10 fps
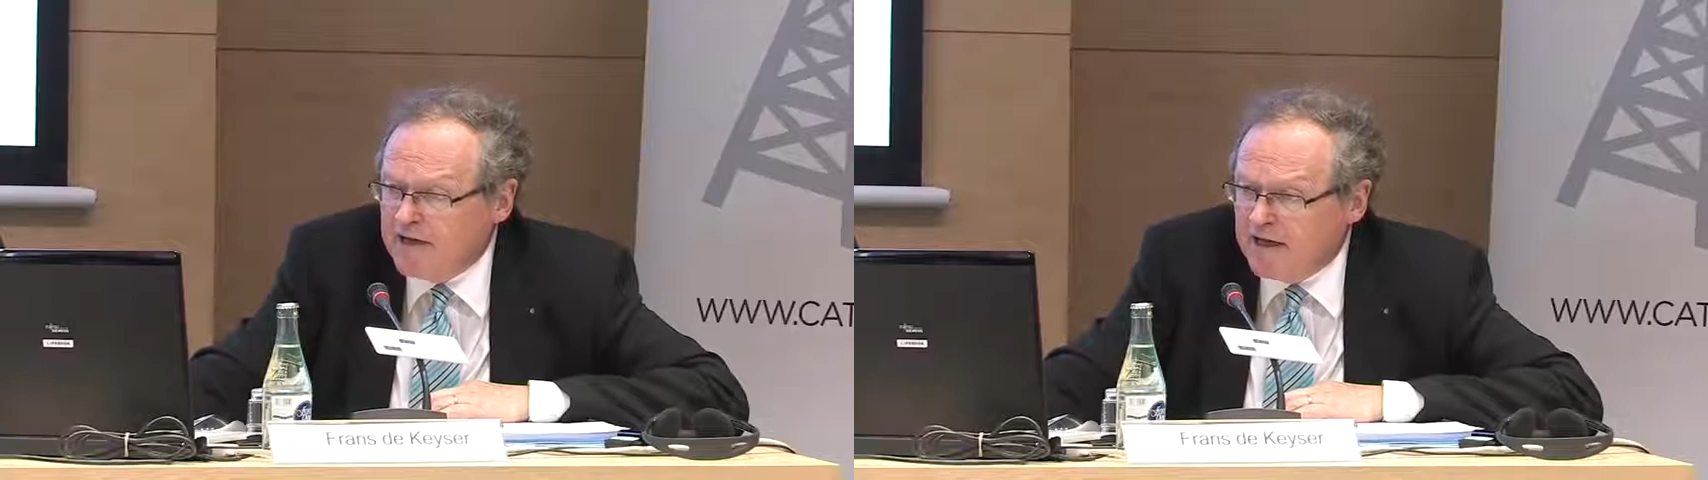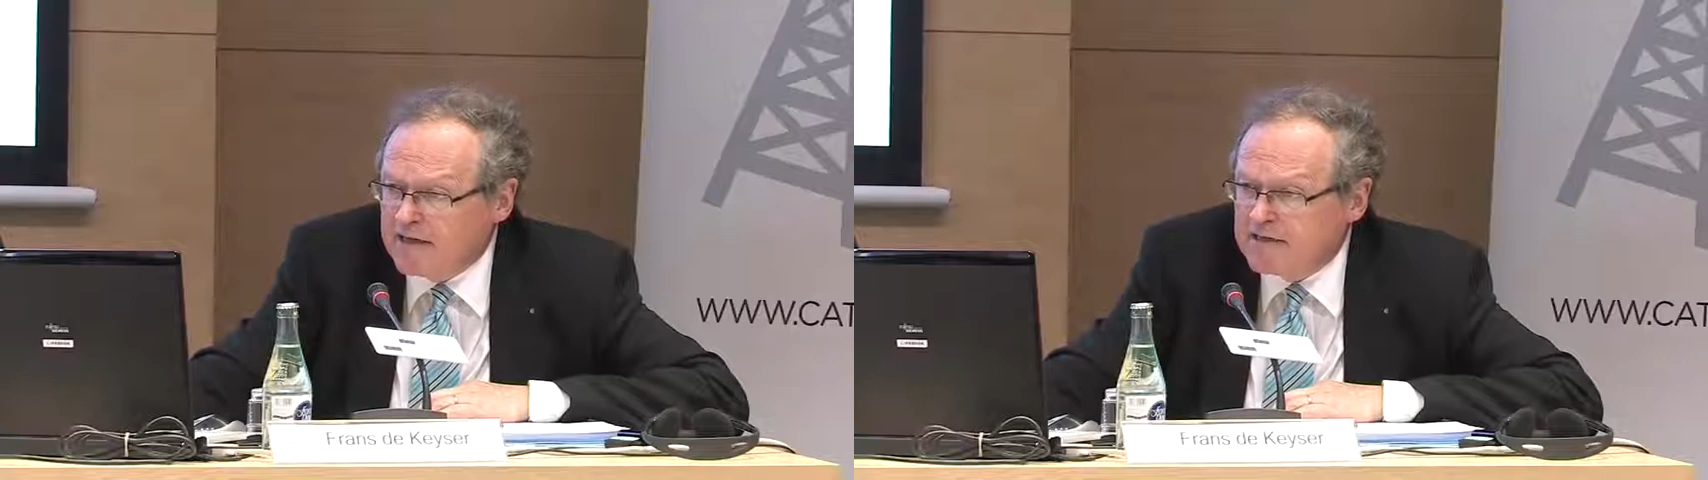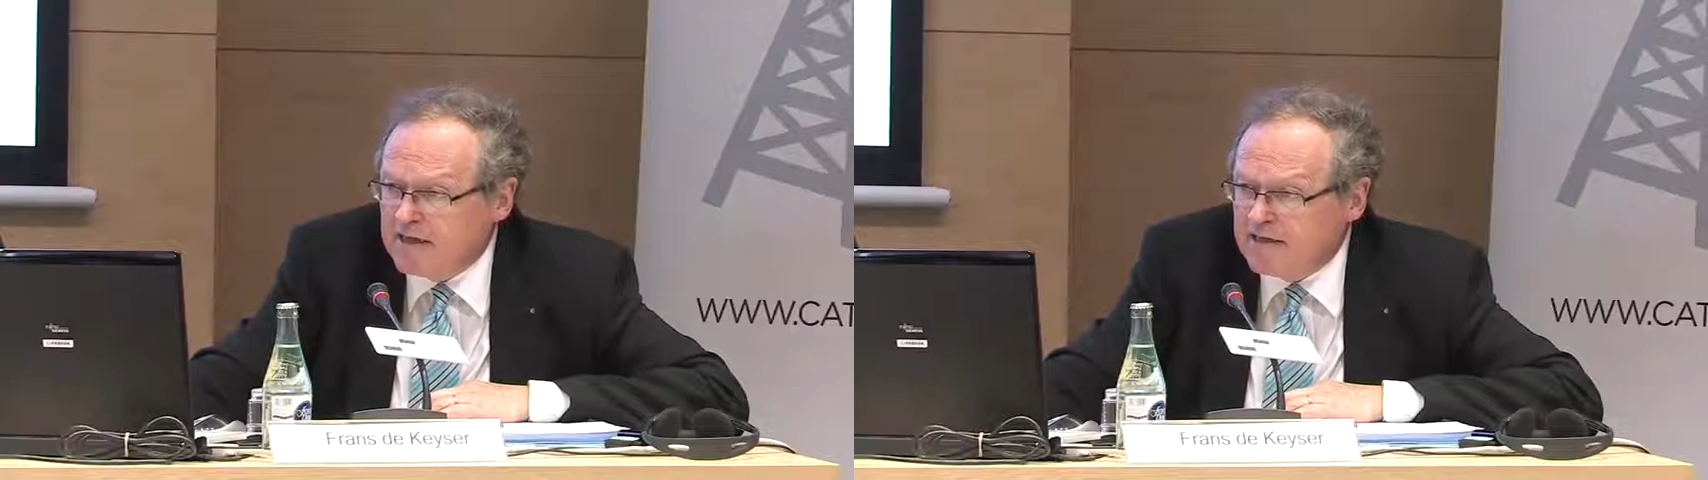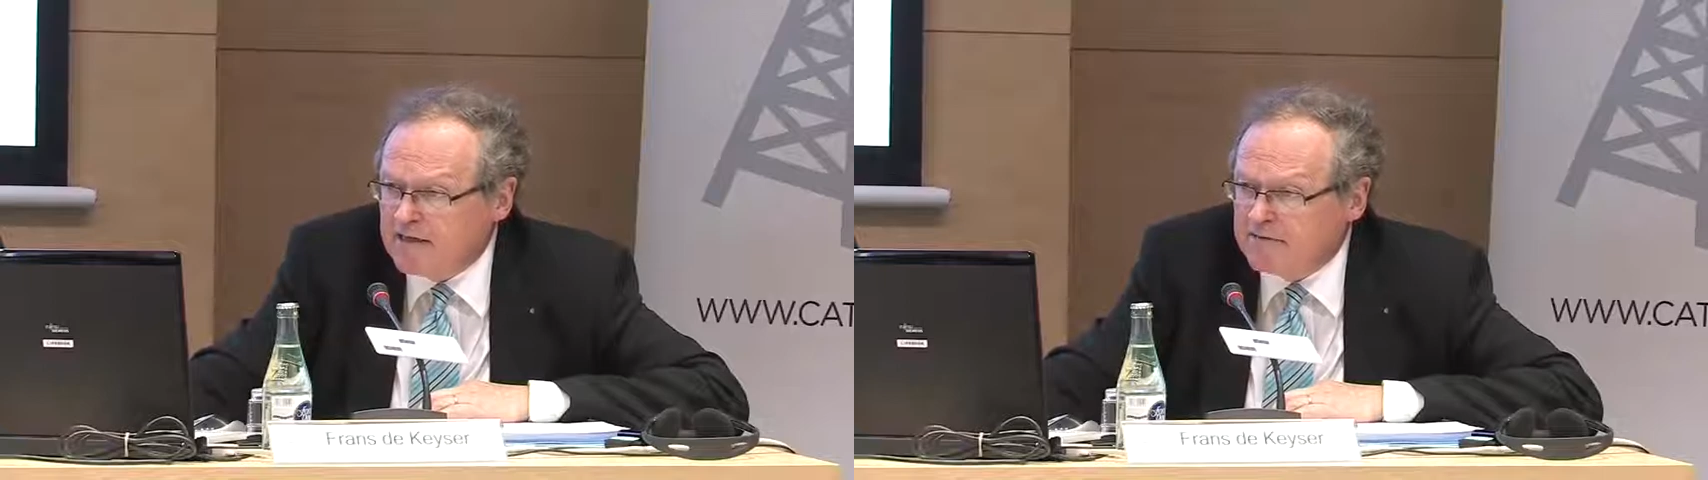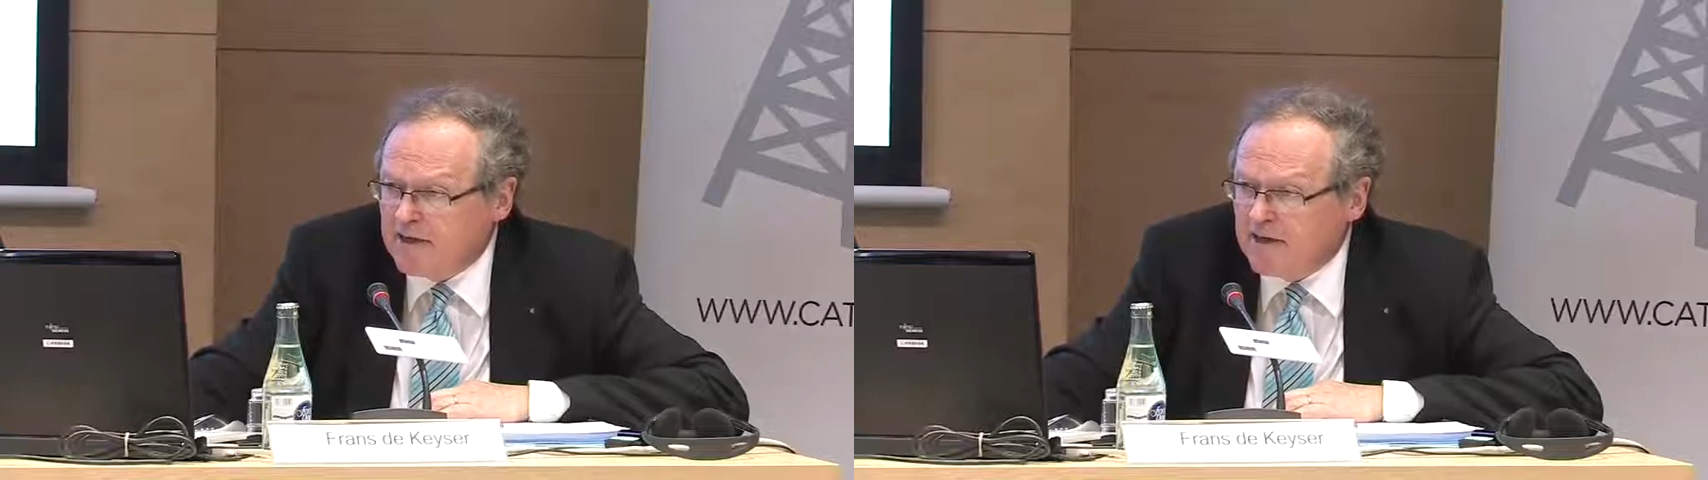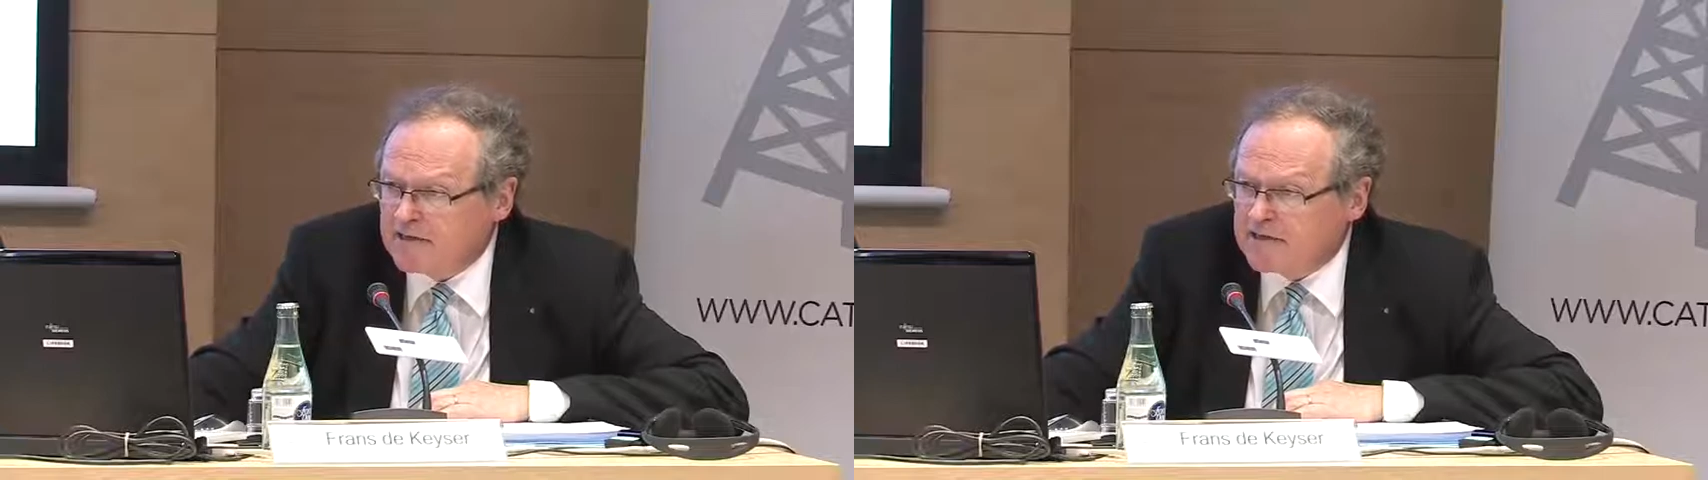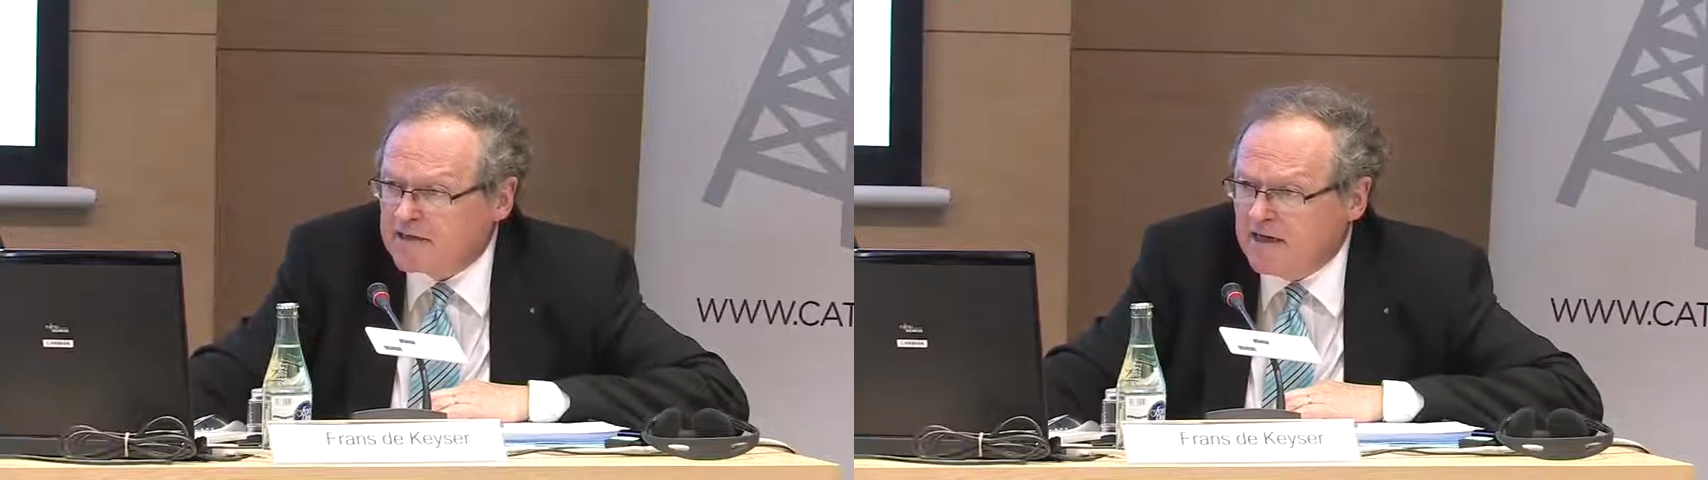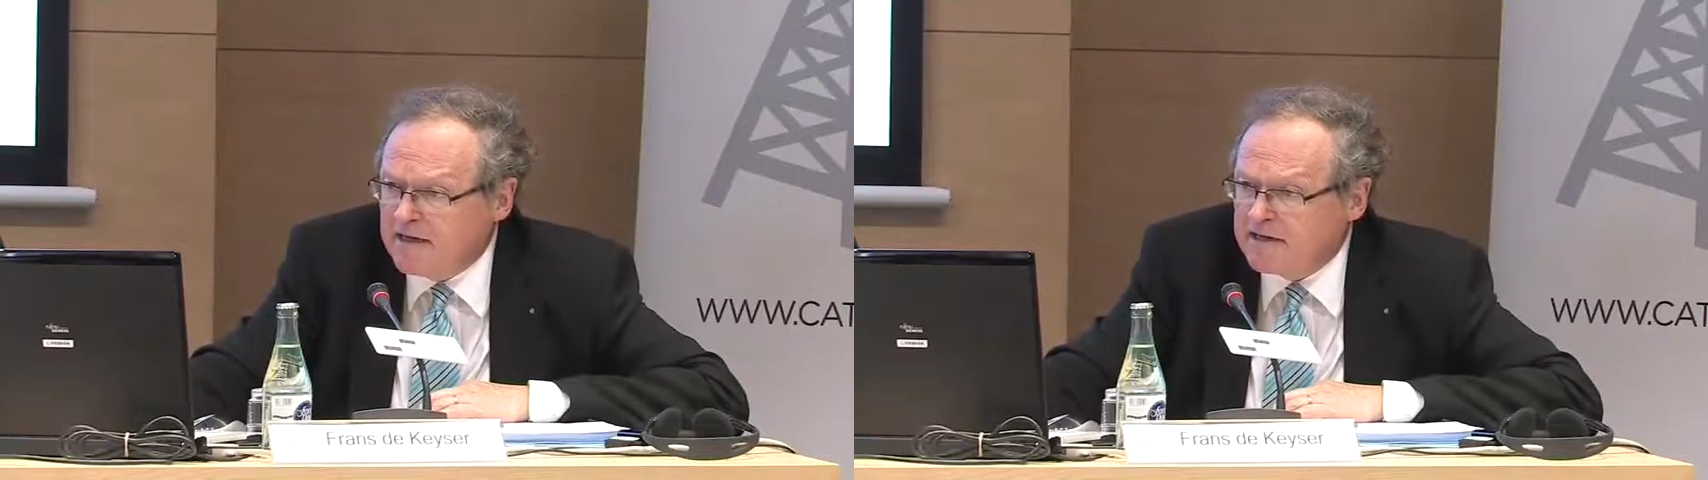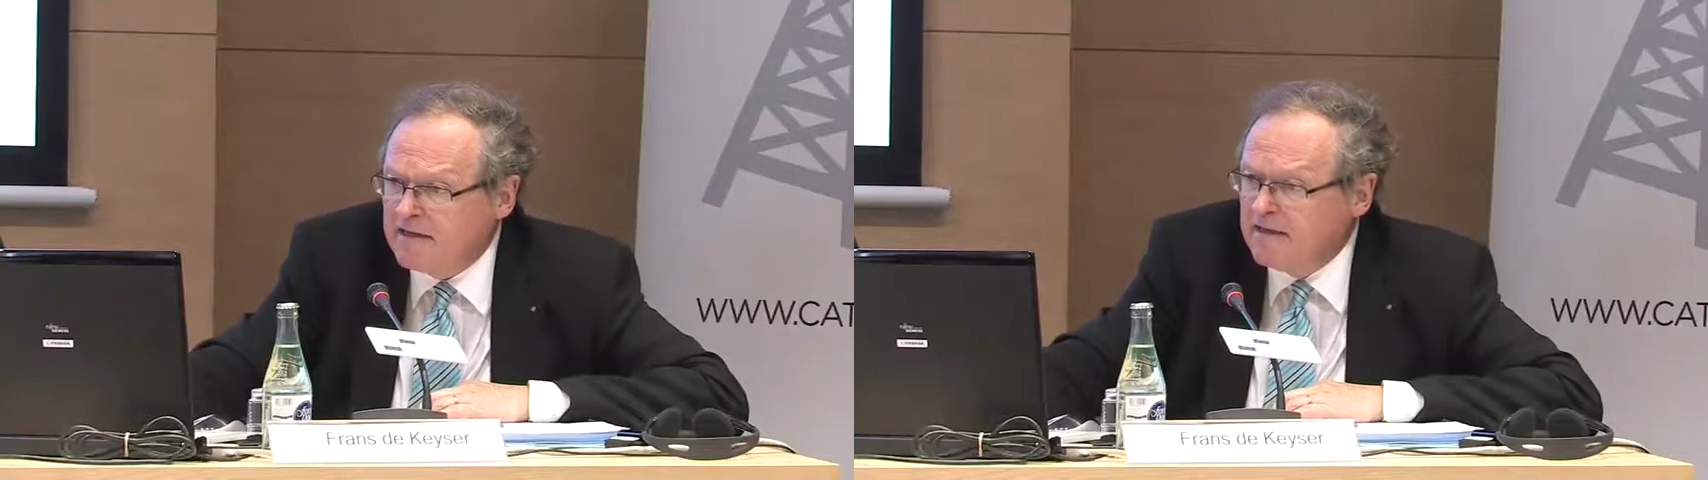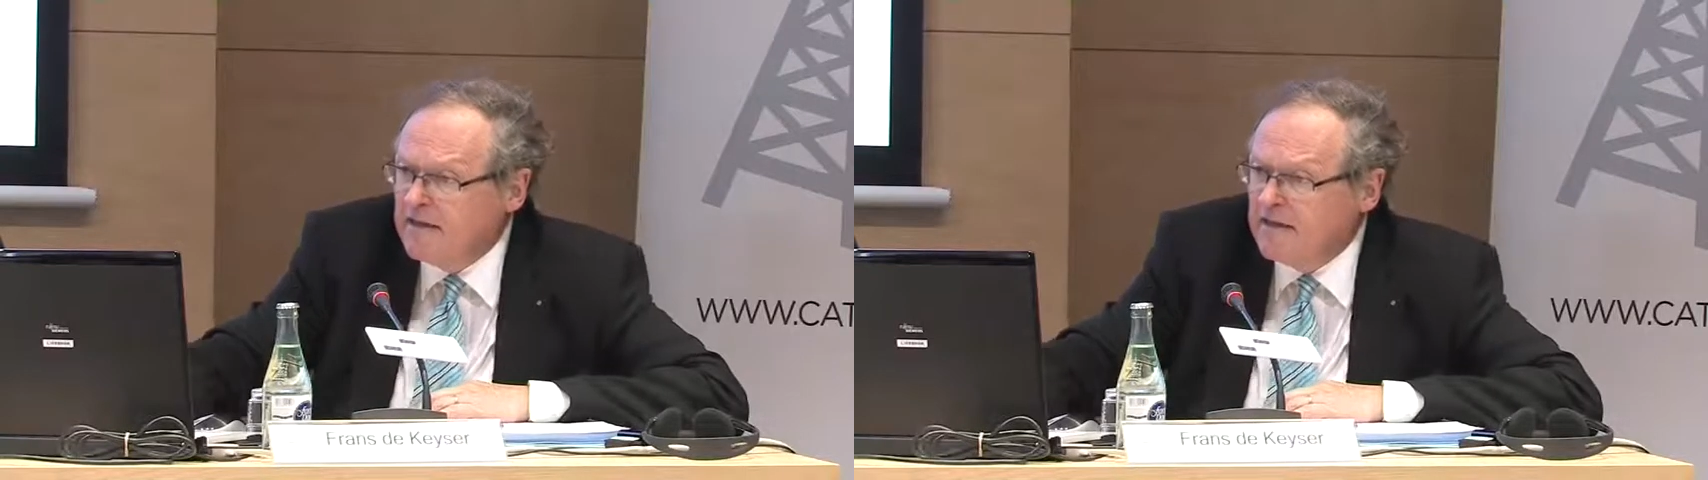Yes, and that's my last slide.